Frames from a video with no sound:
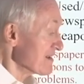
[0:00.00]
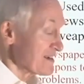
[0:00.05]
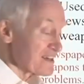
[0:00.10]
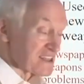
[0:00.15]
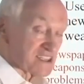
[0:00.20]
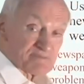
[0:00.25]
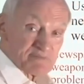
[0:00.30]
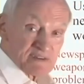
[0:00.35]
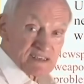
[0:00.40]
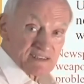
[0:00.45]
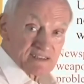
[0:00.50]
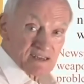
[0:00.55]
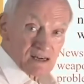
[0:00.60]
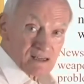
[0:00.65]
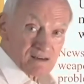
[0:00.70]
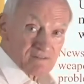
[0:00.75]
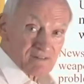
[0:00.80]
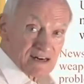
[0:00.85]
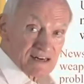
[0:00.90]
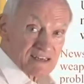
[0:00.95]
It's being
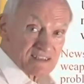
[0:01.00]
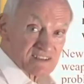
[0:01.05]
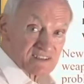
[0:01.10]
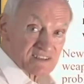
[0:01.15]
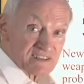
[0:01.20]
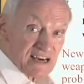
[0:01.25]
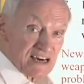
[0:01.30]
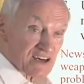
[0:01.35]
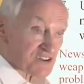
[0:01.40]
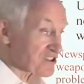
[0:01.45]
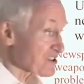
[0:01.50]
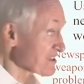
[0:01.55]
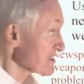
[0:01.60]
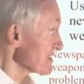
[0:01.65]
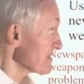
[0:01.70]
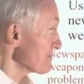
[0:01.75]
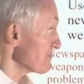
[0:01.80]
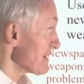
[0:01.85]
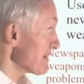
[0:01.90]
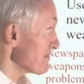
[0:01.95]
televised
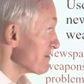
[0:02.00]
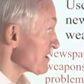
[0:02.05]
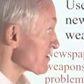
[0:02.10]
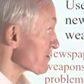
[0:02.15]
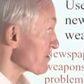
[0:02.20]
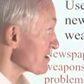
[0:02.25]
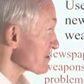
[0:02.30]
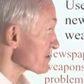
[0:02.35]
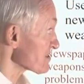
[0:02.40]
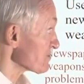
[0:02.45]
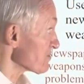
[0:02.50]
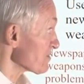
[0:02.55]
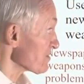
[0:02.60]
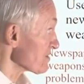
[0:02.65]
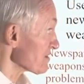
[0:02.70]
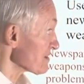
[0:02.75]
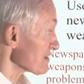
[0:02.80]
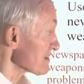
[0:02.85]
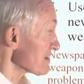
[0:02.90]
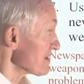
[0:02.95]
nationally, maybe across the
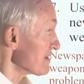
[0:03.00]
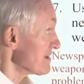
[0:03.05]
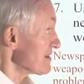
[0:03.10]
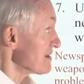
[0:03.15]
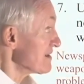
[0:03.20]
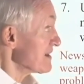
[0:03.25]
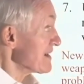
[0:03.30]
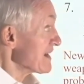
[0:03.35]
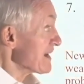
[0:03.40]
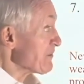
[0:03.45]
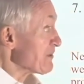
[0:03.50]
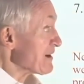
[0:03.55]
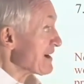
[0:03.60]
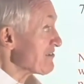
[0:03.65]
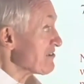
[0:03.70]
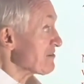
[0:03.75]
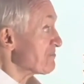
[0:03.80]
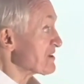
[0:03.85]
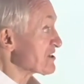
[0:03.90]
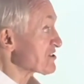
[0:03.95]
world. And we have
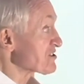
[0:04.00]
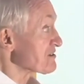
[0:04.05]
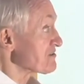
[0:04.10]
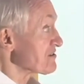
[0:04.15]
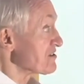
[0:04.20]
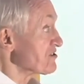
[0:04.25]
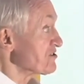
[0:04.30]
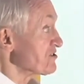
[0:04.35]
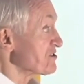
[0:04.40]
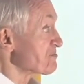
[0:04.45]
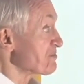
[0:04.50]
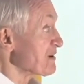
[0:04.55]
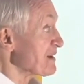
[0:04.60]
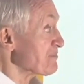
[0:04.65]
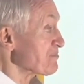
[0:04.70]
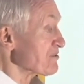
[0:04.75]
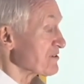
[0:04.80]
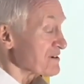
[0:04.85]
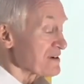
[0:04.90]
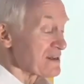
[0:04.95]
a picture of a
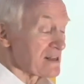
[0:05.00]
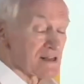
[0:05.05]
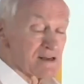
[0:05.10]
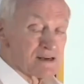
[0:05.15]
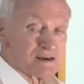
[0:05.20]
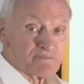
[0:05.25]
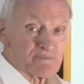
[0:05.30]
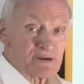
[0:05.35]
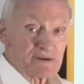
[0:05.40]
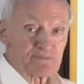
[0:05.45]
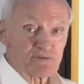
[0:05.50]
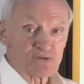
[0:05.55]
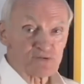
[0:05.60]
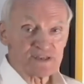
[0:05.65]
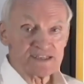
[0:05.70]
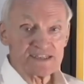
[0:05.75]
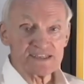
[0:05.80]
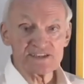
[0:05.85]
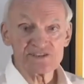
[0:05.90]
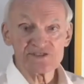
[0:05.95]
newspaper. People
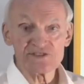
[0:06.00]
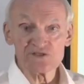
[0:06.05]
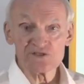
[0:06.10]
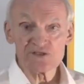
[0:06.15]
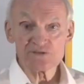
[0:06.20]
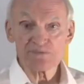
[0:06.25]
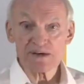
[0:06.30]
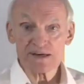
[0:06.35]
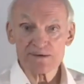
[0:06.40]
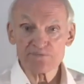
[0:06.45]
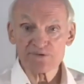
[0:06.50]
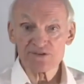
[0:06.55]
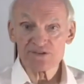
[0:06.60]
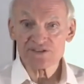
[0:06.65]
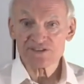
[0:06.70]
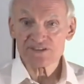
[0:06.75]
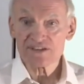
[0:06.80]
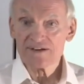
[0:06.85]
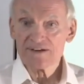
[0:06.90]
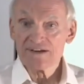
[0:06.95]
read these
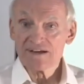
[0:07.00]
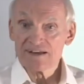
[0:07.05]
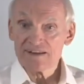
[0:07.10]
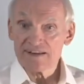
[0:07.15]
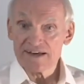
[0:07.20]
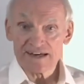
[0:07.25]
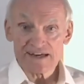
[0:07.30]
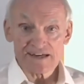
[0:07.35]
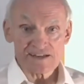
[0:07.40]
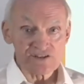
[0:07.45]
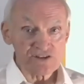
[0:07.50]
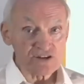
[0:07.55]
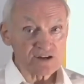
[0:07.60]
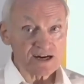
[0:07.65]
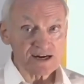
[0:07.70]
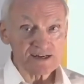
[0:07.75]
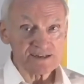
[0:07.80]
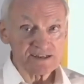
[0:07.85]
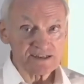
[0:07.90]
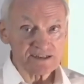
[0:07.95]
newspapers they get good
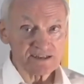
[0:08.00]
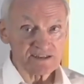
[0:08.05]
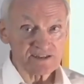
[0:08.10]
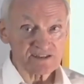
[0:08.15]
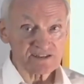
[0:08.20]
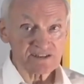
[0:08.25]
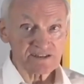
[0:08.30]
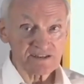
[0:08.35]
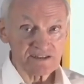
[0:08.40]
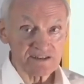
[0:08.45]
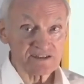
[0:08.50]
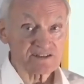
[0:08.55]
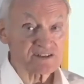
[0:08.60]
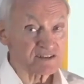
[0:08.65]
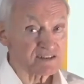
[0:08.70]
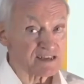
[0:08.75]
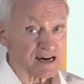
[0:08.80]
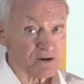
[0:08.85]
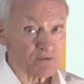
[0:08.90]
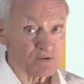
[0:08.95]
ideas. This
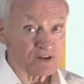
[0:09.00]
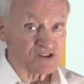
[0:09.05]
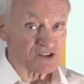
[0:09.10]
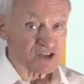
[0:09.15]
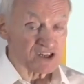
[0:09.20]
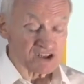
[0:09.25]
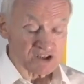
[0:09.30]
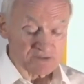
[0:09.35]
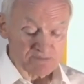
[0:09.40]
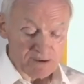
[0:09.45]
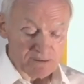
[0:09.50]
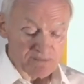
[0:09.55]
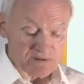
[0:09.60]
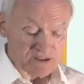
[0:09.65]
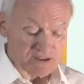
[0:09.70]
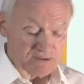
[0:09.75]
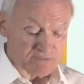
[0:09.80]
is how we change public